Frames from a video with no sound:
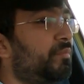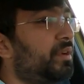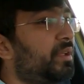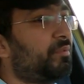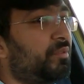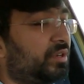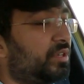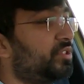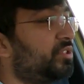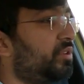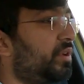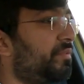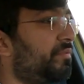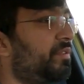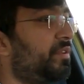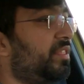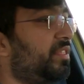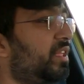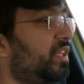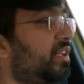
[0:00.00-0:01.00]
I'm gonna show
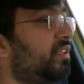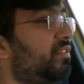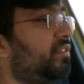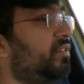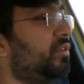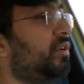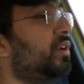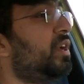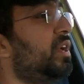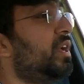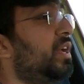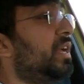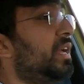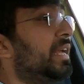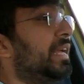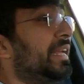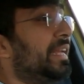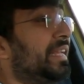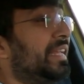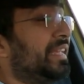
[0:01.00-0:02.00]
everything. So
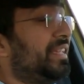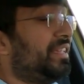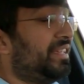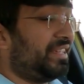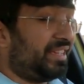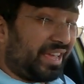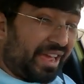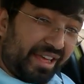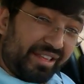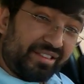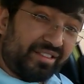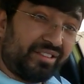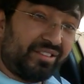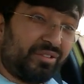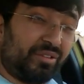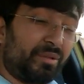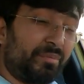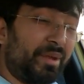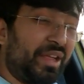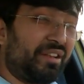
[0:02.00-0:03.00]
yes, so
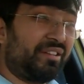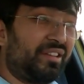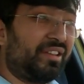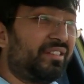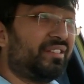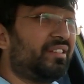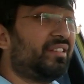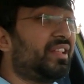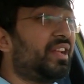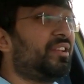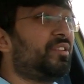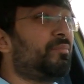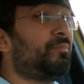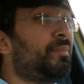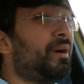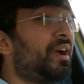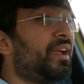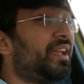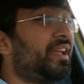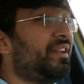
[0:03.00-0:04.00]
the main reason that you
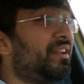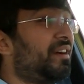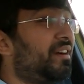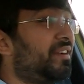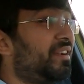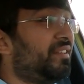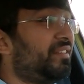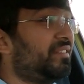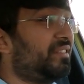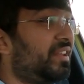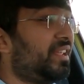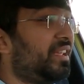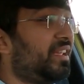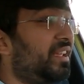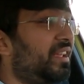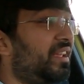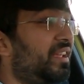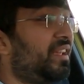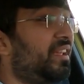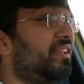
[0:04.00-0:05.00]
buy an RS3
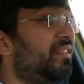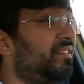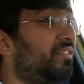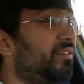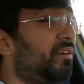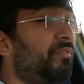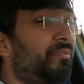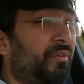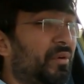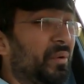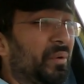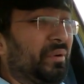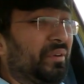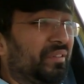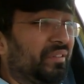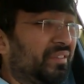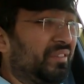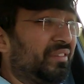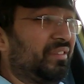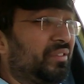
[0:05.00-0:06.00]
is, of
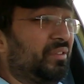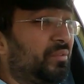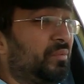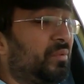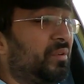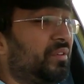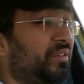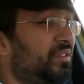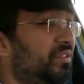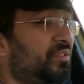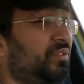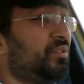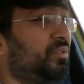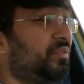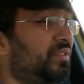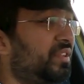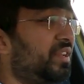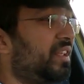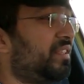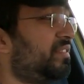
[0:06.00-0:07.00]
course, you wanted to use
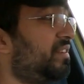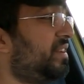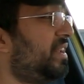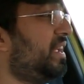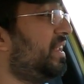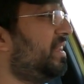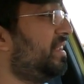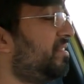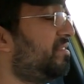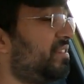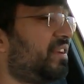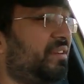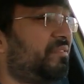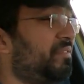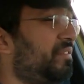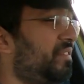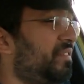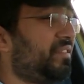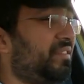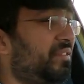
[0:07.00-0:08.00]
it as a daily driver
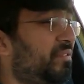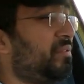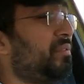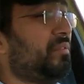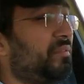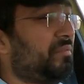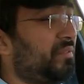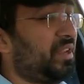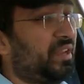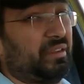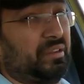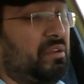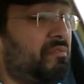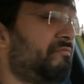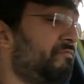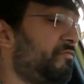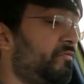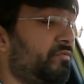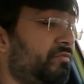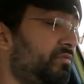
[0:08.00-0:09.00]
and all of that
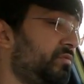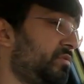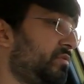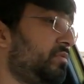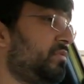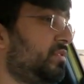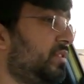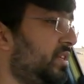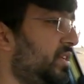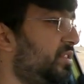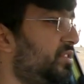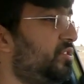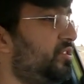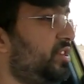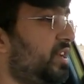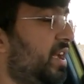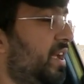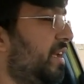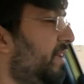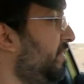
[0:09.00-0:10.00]
comfort and all that
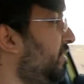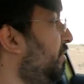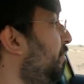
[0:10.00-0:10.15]
jazz.